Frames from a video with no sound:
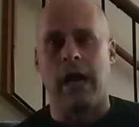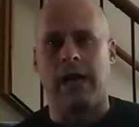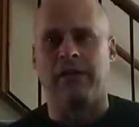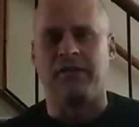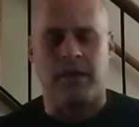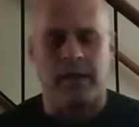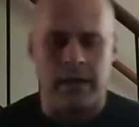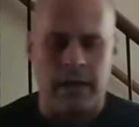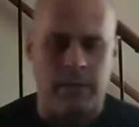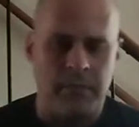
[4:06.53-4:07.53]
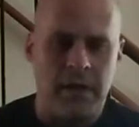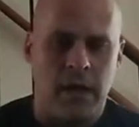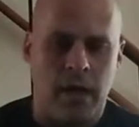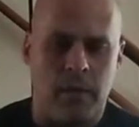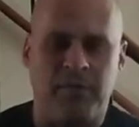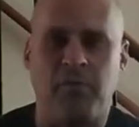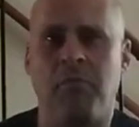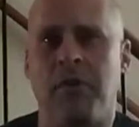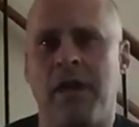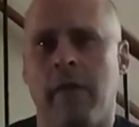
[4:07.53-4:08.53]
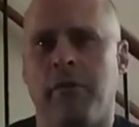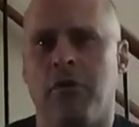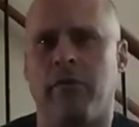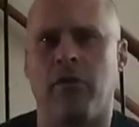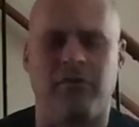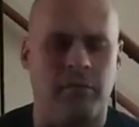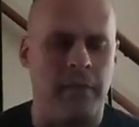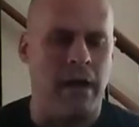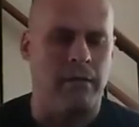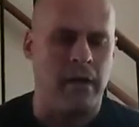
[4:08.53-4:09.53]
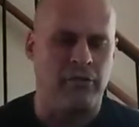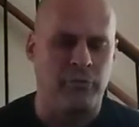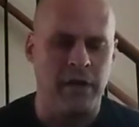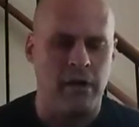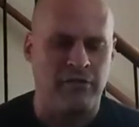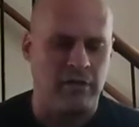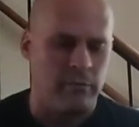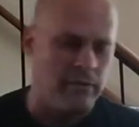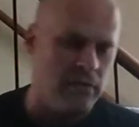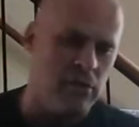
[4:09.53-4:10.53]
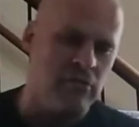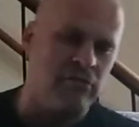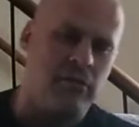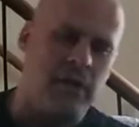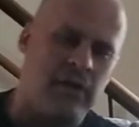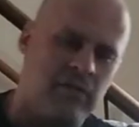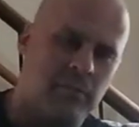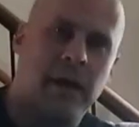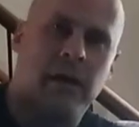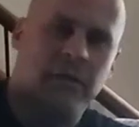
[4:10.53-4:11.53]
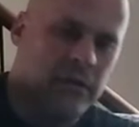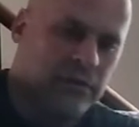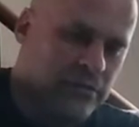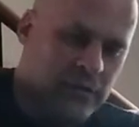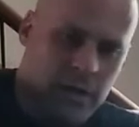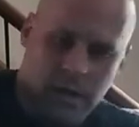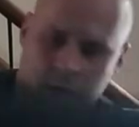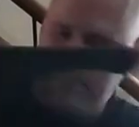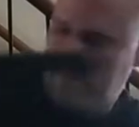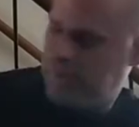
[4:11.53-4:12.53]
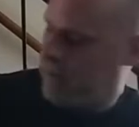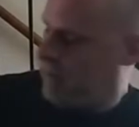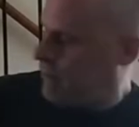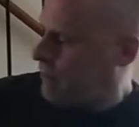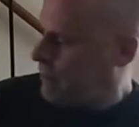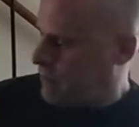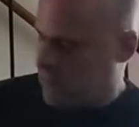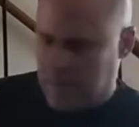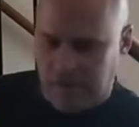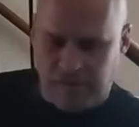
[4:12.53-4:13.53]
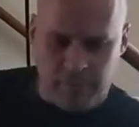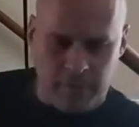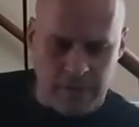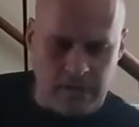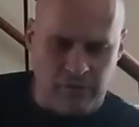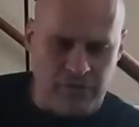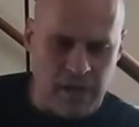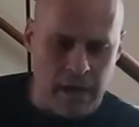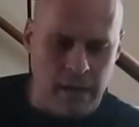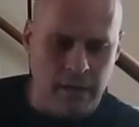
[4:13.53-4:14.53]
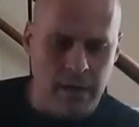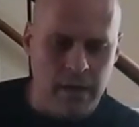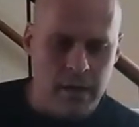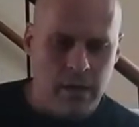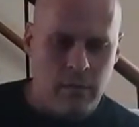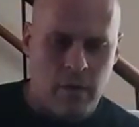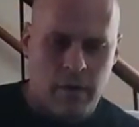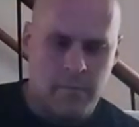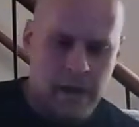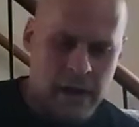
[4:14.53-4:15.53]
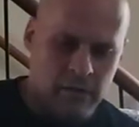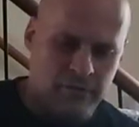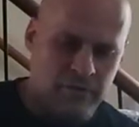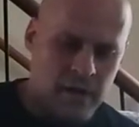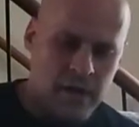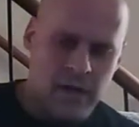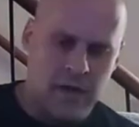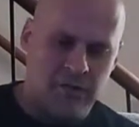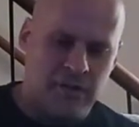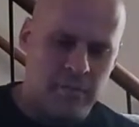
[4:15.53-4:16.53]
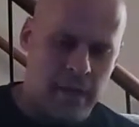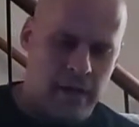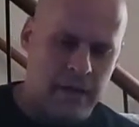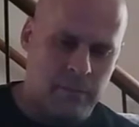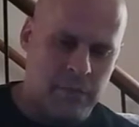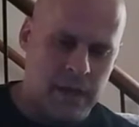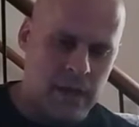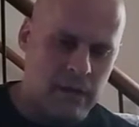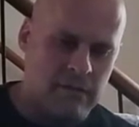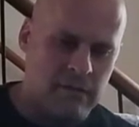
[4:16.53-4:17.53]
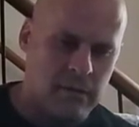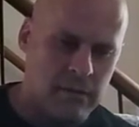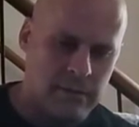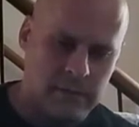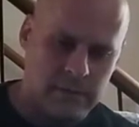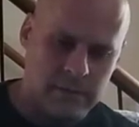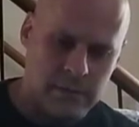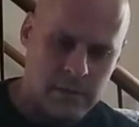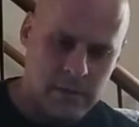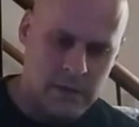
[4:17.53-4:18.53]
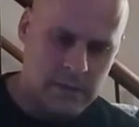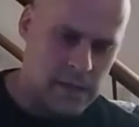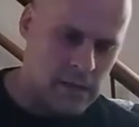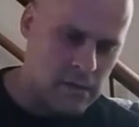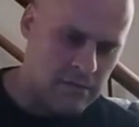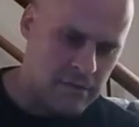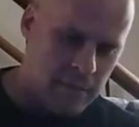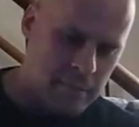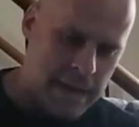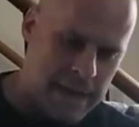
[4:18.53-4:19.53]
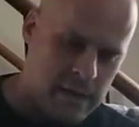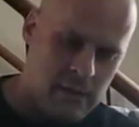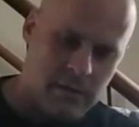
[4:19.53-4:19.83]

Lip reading: I set it up. It's supposed to be kind of a universal mount. And I was reading on some reviews and things about this this particular stand where it mounts. Here's the mounting piece that goes on the back,